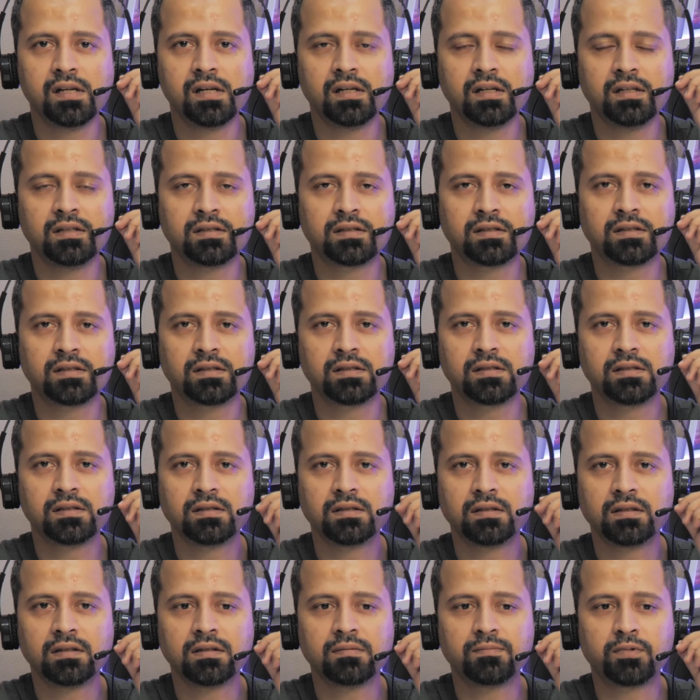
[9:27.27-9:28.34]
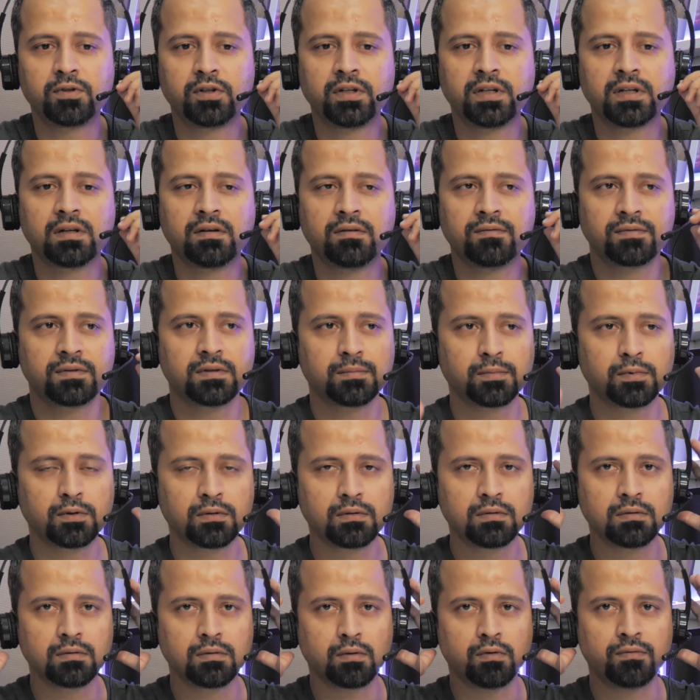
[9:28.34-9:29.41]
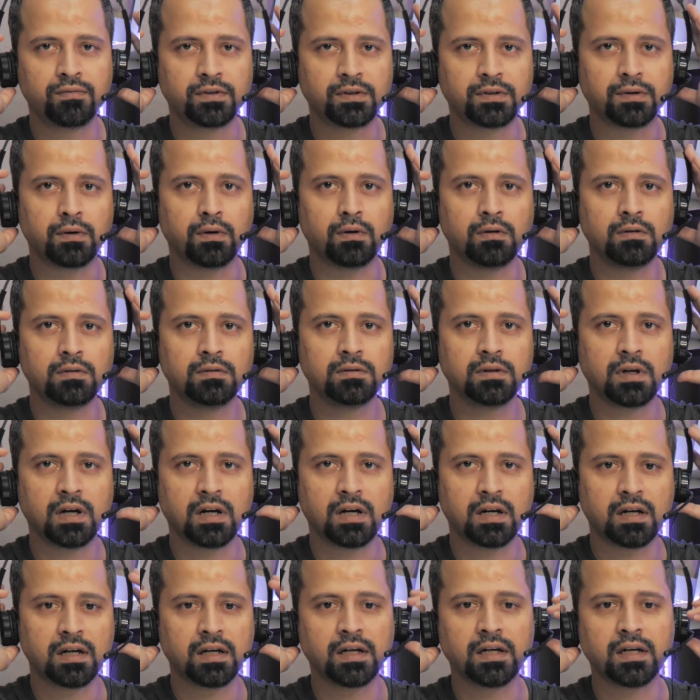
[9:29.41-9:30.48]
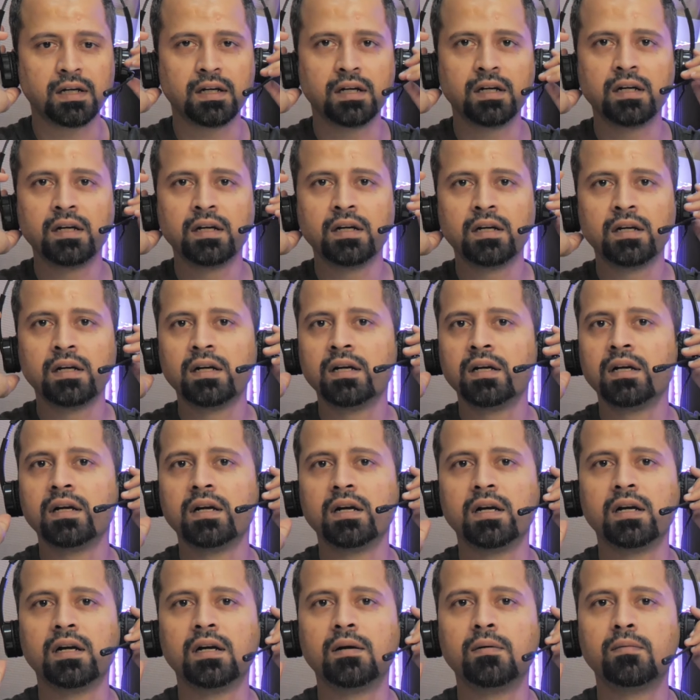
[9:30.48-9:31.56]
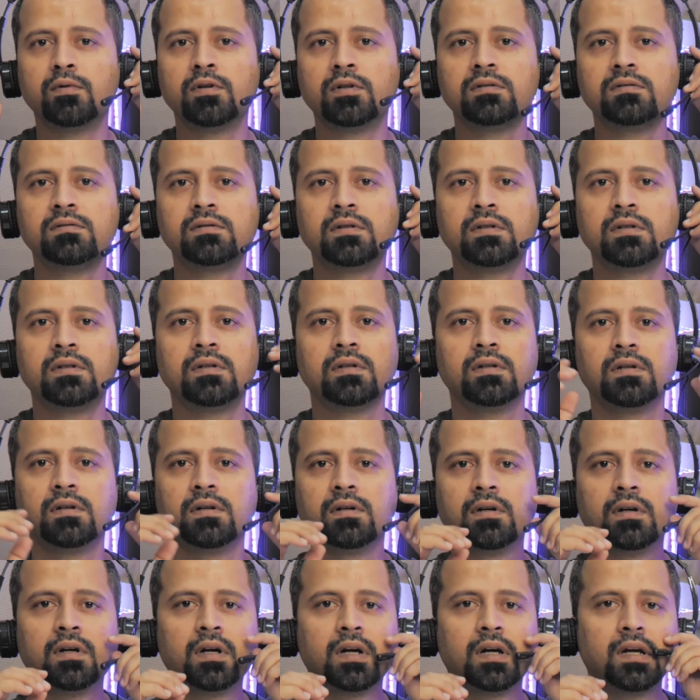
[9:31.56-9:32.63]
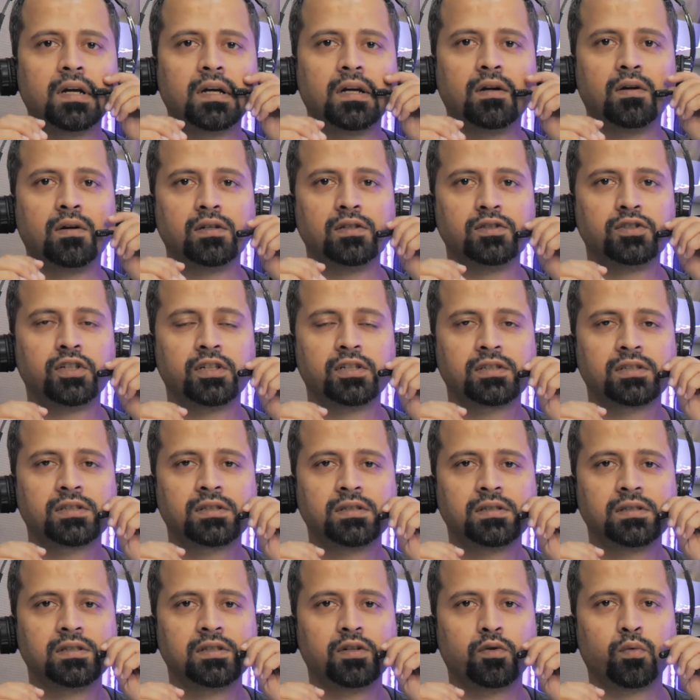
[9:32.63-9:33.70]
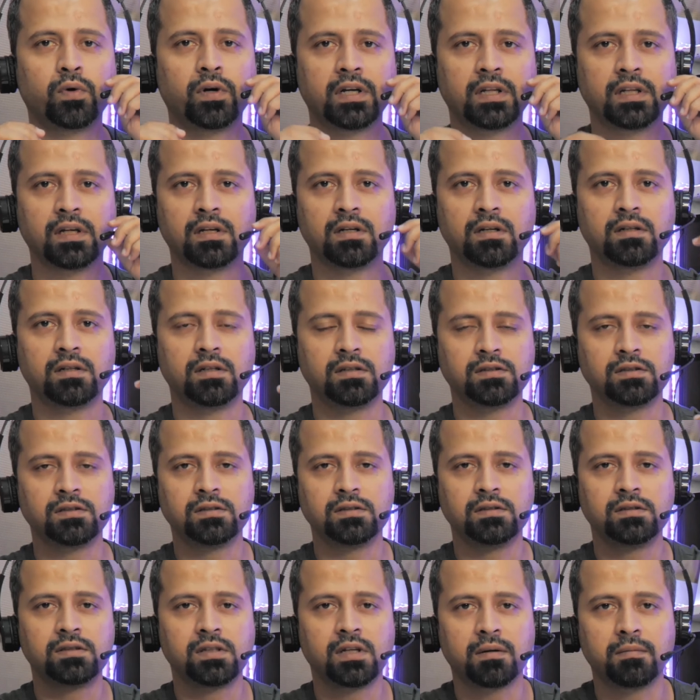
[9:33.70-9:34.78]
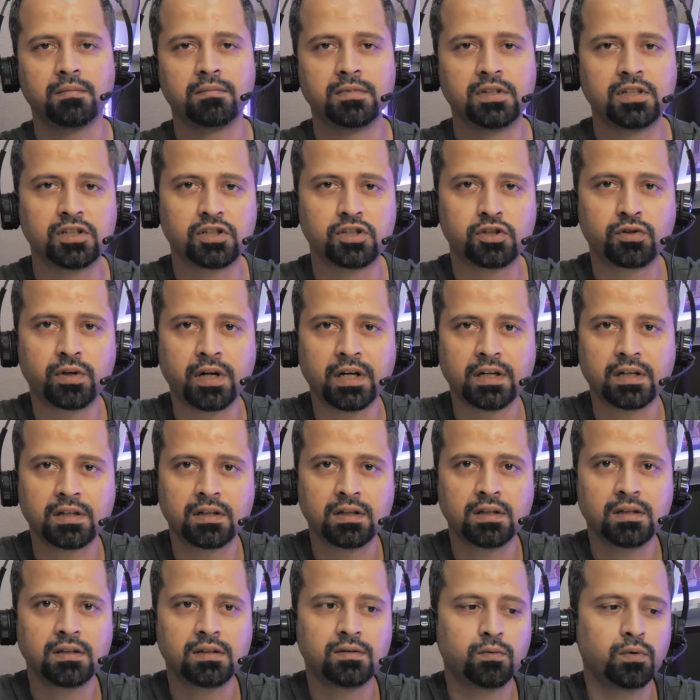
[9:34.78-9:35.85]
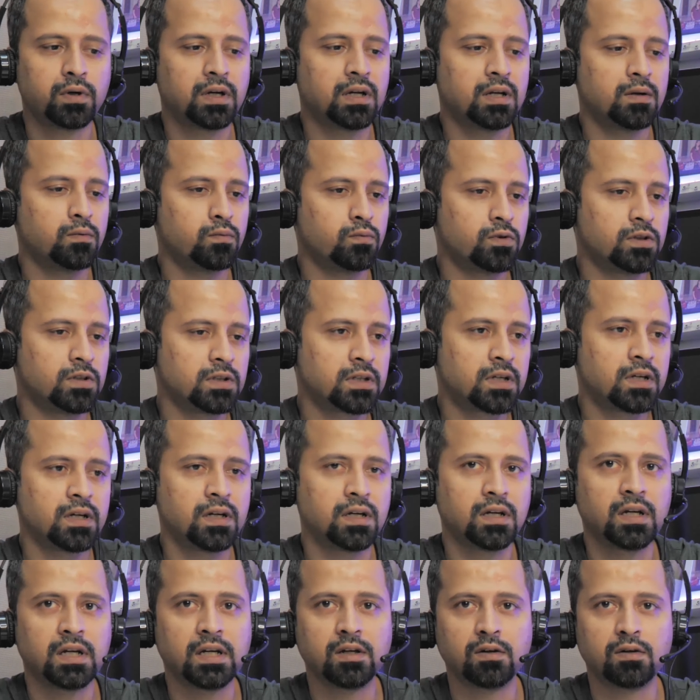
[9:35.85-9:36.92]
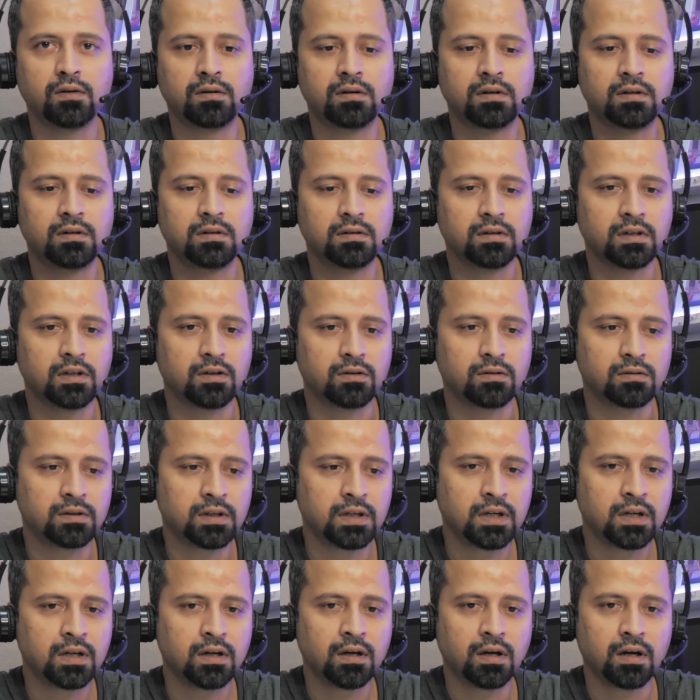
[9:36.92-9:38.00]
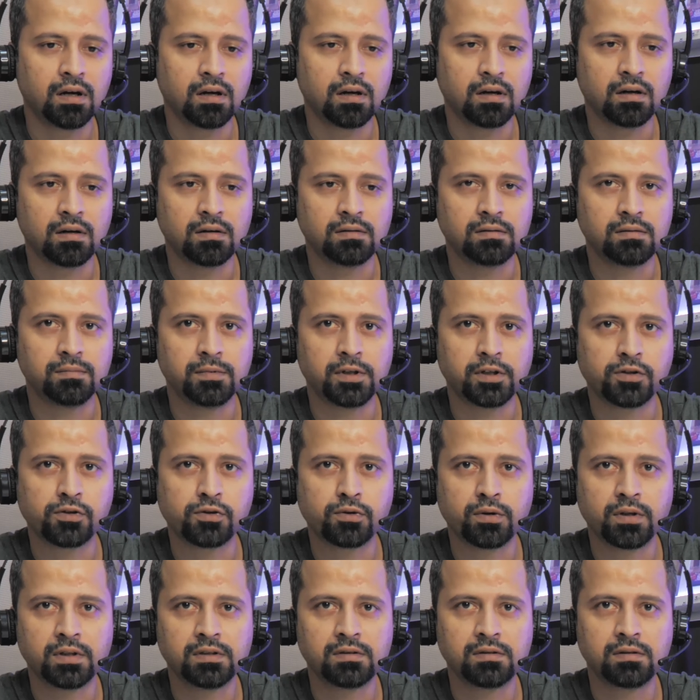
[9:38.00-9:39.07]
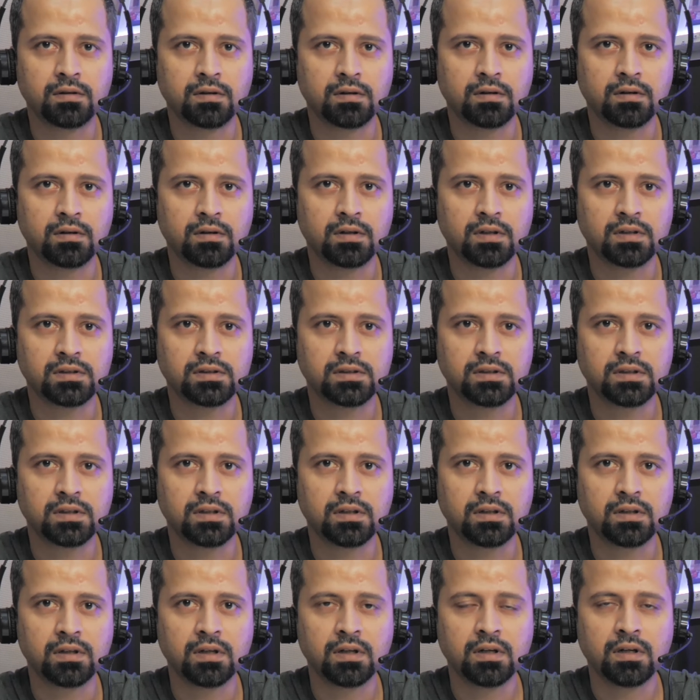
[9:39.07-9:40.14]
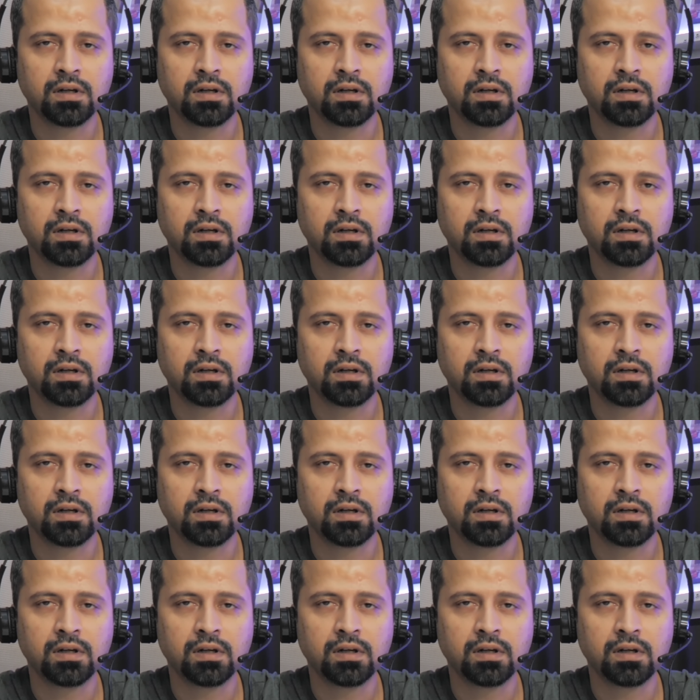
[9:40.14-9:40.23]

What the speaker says: It's pretty comfortable overall. I would adjust it in a way that it doesn't seem distracting when I'm working, or to make sure it doesn't